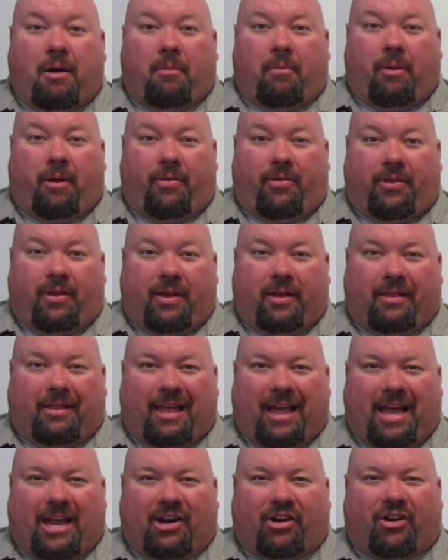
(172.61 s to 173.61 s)
but then
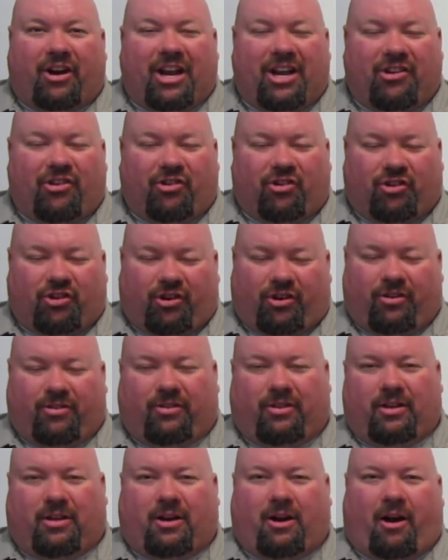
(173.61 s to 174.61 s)
later
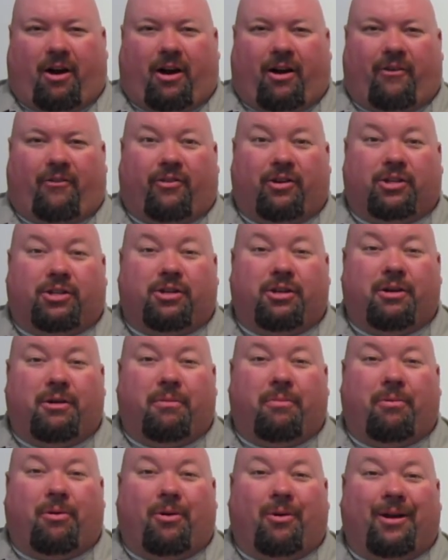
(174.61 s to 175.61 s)
insured the car for
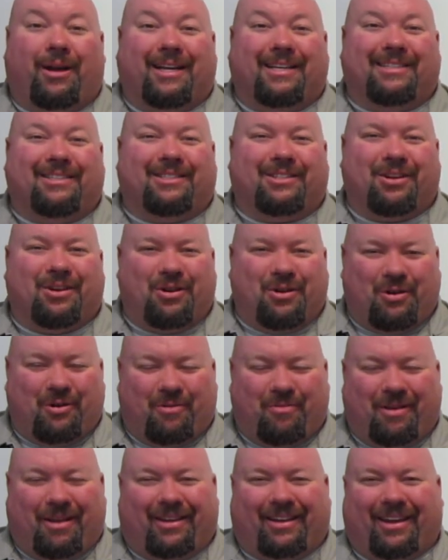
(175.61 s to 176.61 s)

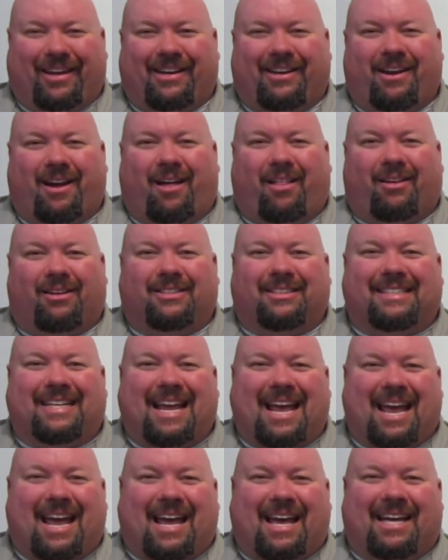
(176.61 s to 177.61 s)
$2.2 million.
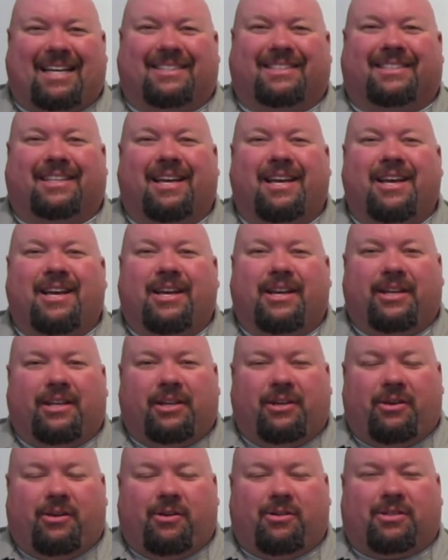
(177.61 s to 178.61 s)
Yes,
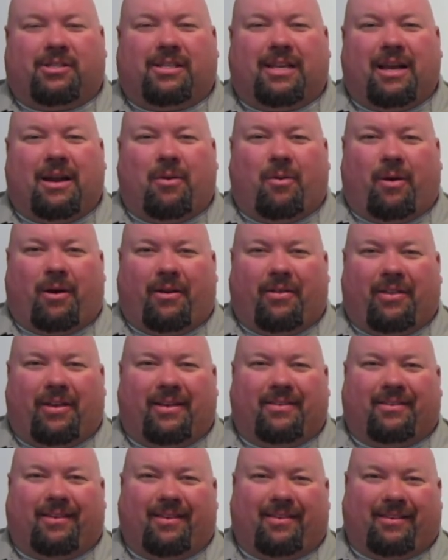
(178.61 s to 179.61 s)
you see where
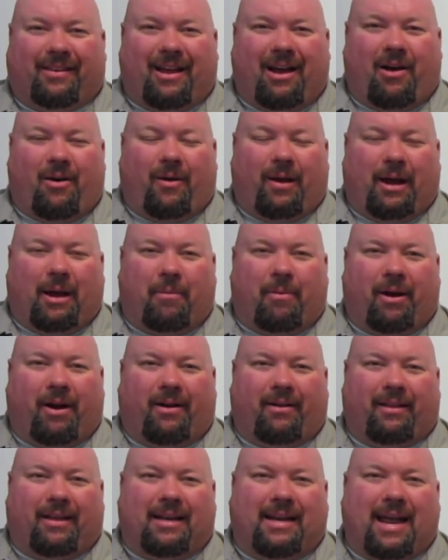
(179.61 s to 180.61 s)
this is going.
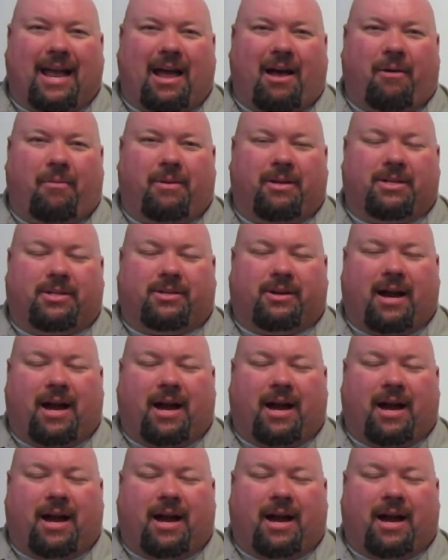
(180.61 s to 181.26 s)
Apparently now Mr.